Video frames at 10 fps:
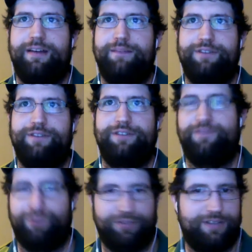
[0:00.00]

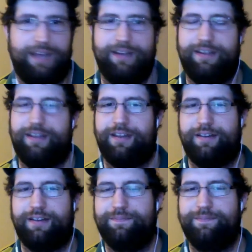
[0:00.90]
Justin Forsett,
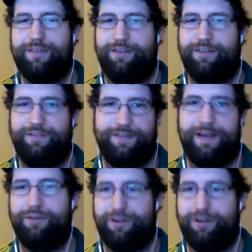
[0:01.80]
if you've
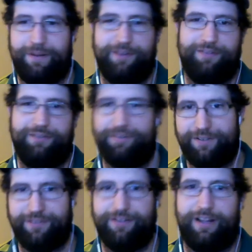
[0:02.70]
got Bernard Pierce or
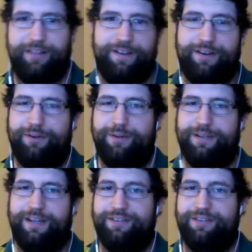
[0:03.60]
Lorenzo Taliaferro
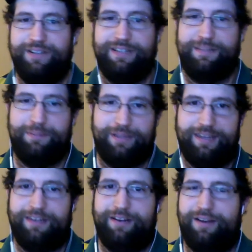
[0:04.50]
and you're in a deep
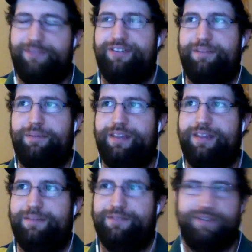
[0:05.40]
league, obviously you can play
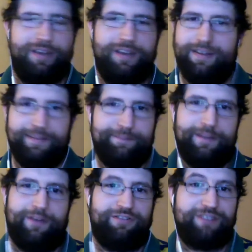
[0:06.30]
them. Just,
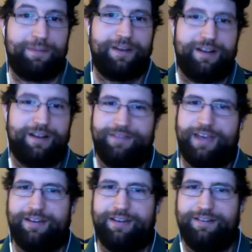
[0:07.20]
extrapolate off of
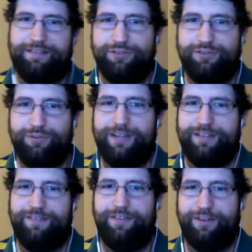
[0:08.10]
that and tweet
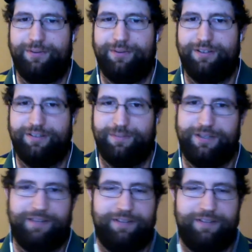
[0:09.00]
us if you have any questions. But
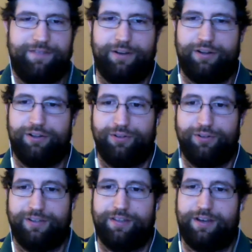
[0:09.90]
do you have any
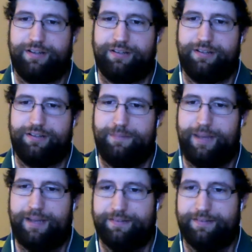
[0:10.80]
closing thoughts, Matt?